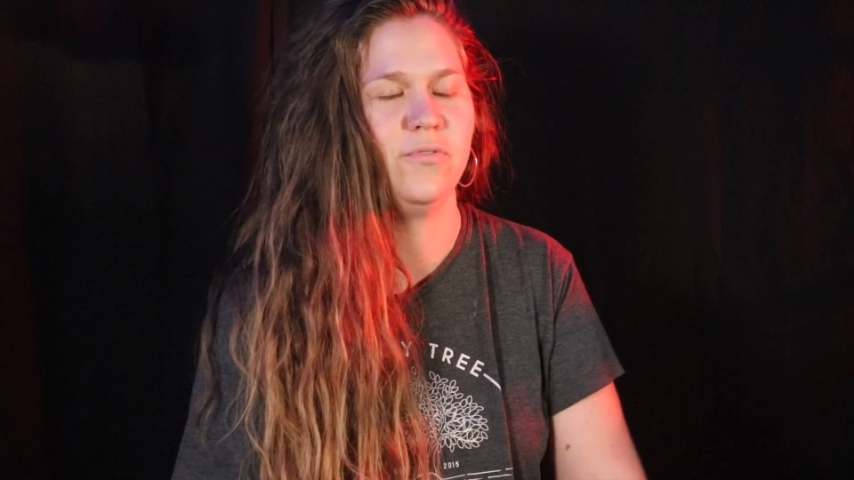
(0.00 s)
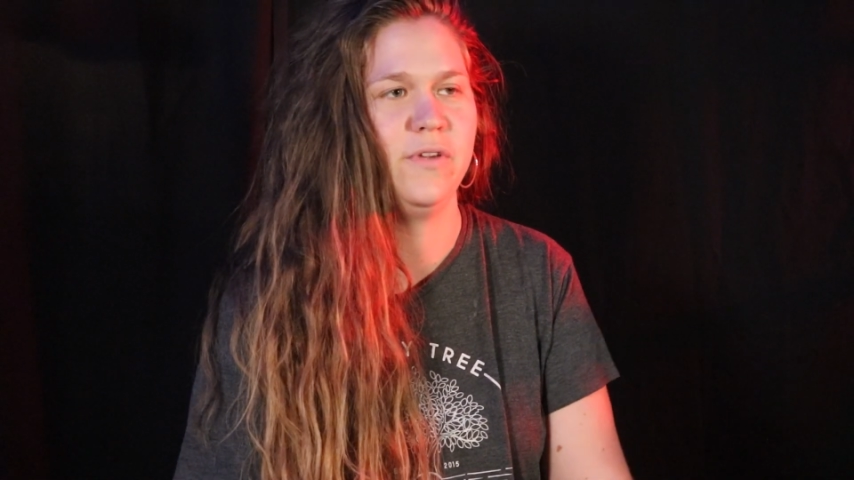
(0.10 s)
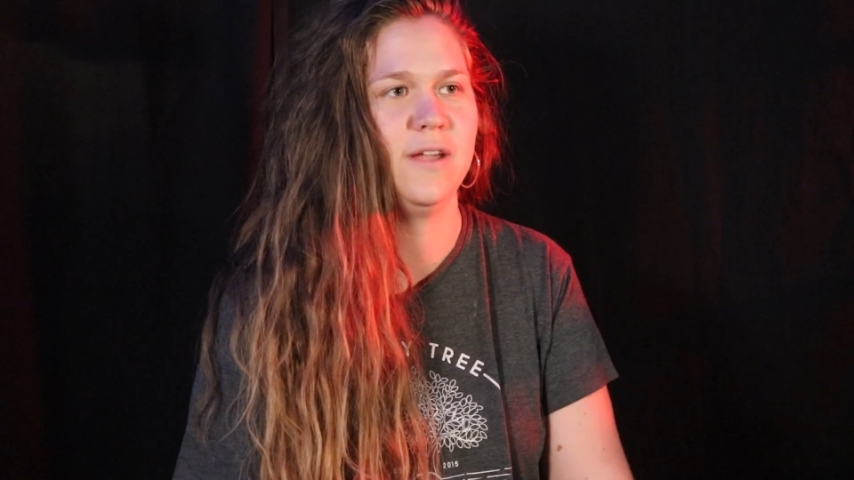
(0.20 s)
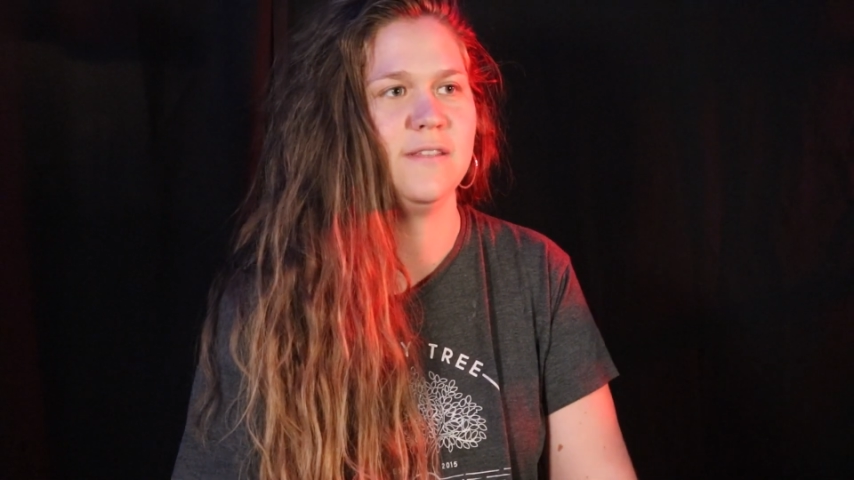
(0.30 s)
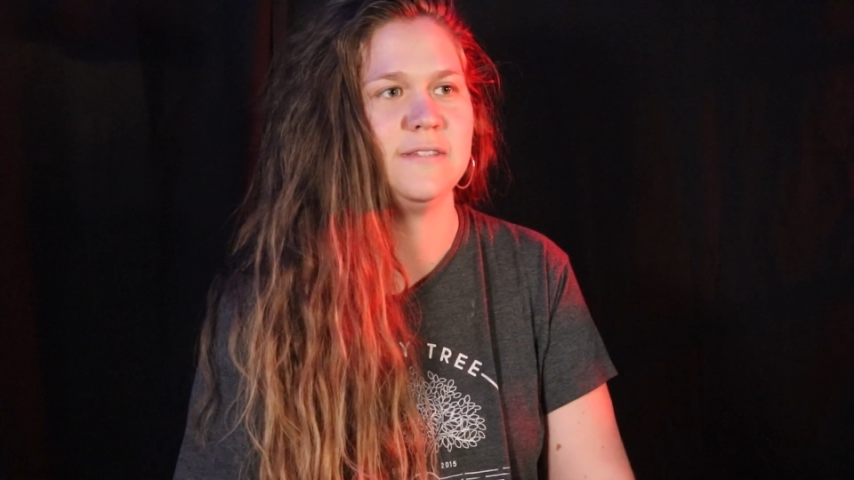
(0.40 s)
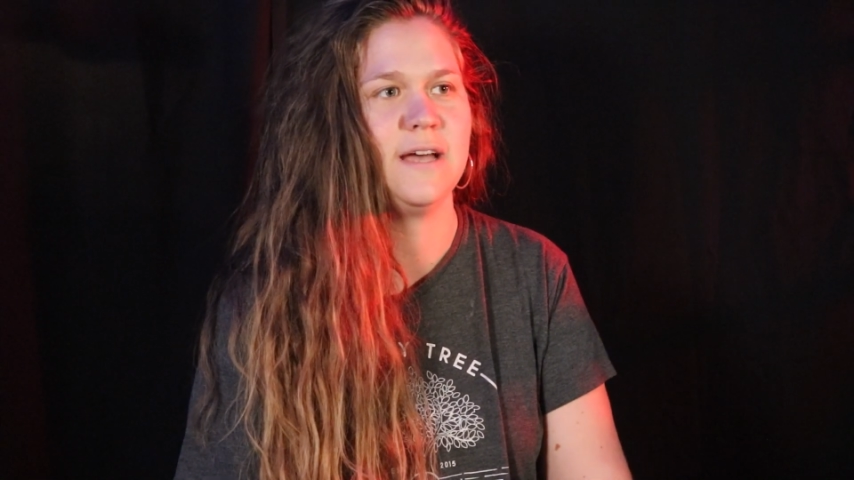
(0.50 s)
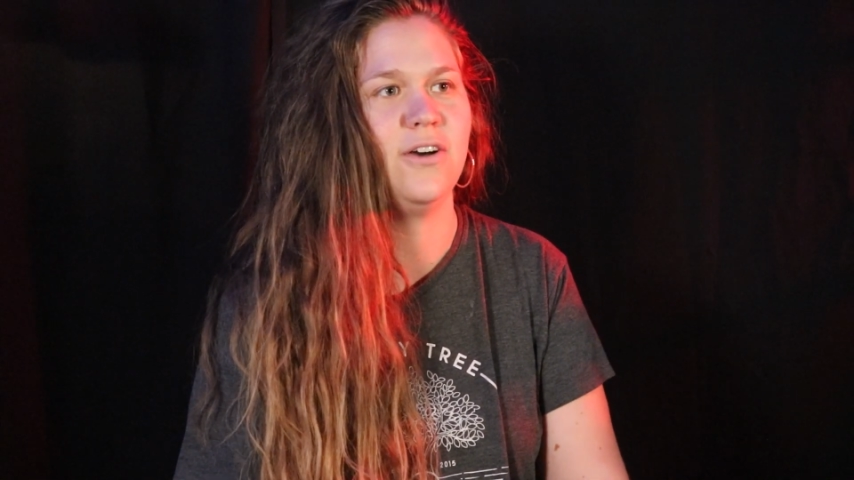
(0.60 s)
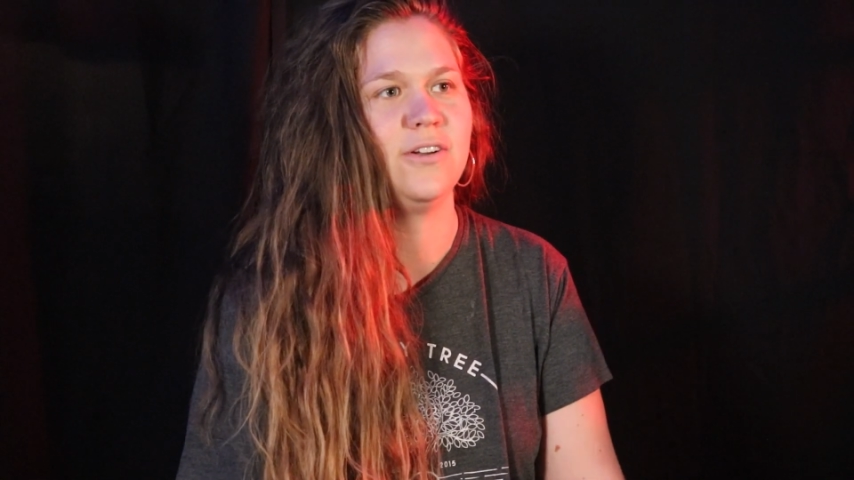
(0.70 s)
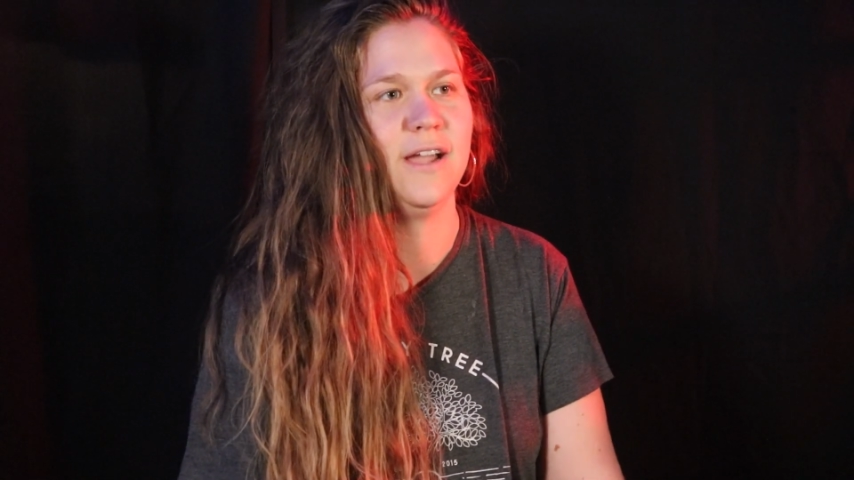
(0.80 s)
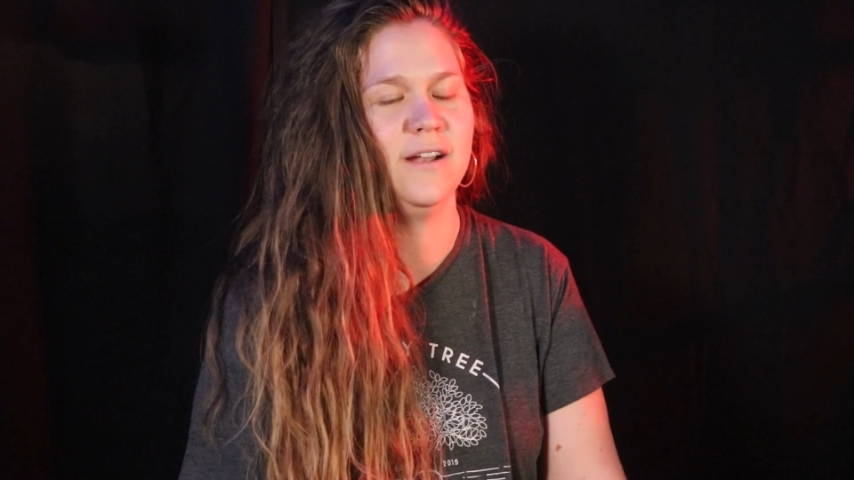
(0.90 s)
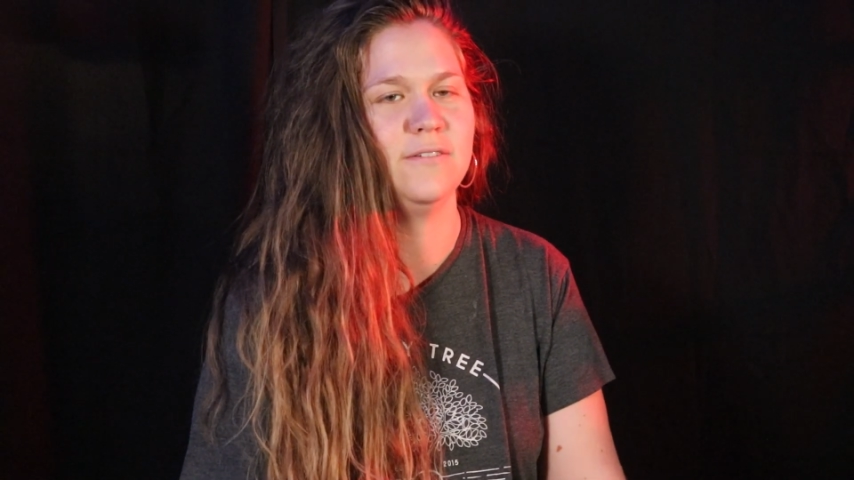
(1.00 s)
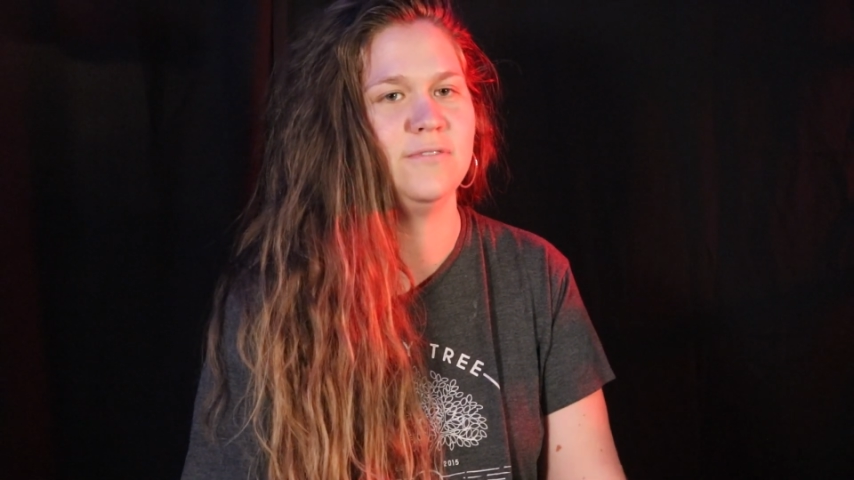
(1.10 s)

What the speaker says: We'll figure this out, kind